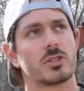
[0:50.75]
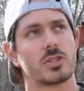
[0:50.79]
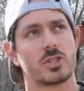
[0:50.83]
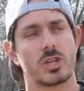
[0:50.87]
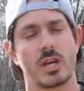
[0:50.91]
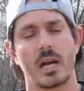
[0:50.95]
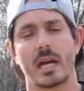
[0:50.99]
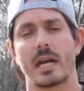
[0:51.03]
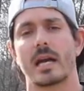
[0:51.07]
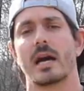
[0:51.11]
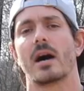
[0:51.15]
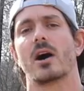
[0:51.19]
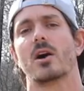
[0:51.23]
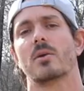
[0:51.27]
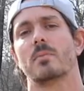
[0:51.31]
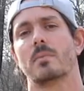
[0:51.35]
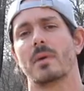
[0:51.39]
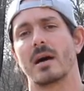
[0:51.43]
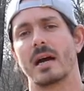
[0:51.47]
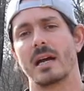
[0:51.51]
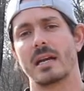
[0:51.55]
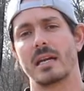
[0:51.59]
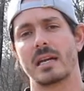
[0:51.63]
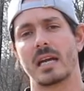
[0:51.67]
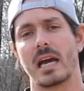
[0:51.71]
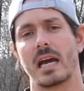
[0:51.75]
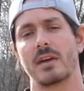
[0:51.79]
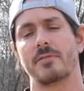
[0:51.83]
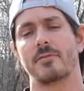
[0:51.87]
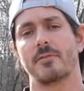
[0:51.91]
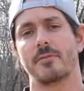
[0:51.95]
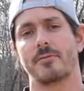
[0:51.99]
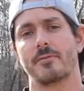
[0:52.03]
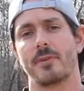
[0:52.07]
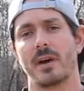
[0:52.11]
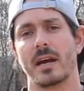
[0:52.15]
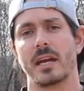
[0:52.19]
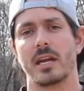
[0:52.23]
Check out my knife
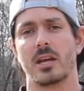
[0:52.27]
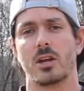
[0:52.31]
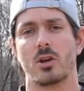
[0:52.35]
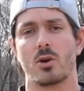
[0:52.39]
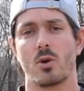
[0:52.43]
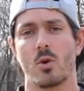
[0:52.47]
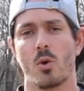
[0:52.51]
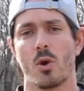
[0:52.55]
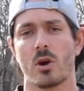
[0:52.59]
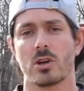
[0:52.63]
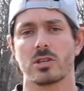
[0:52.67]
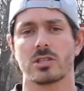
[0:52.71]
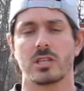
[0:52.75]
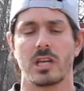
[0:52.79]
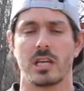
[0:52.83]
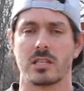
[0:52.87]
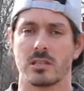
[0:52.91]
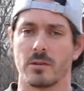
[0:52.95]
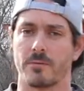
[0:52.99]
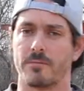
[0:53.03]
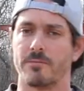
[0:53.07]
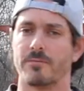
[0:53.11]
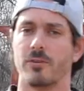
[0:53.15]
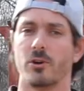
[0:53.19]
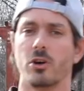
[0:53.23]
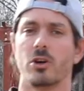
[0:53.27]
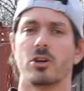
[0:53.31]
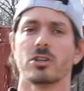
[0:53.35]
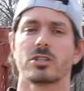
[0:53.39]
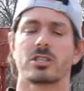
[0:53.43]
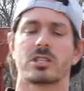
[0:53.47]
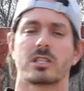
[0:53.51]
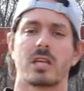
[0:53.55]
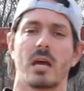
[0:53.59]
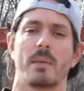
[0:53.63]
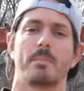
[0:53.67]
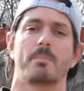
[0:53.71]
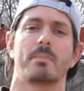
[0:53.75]
fighting course. It's a full
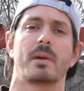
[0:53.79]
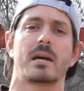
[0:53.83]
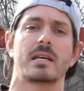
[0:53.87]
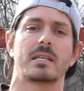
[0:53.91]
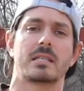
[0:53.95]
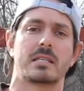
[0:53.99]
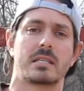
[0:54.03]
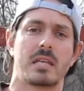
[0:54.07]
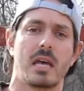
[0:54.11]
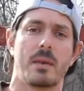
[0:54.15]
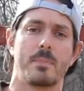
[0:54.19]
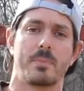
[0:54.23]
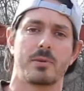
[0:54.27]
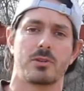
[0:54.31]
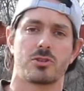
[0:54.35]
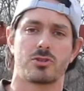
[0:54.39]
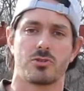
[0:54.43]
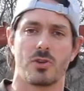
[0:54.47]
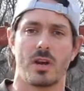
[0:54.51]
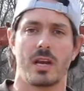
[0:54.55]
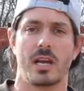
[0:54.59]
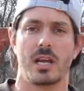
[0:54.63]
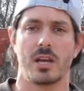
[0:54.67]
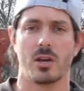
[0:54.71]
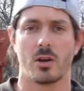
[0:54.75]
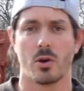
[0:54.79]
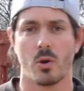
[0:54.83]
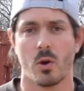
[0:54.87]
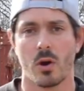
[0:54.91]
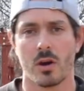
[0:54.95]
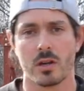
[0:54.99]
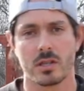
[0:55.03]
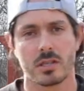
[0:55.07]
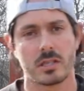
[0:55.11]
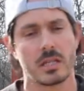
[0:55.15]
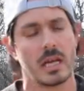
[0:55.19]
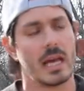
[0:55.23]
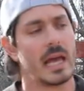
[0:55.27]
step-by-step training
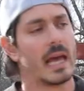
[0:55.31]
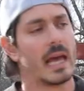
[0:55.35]
course.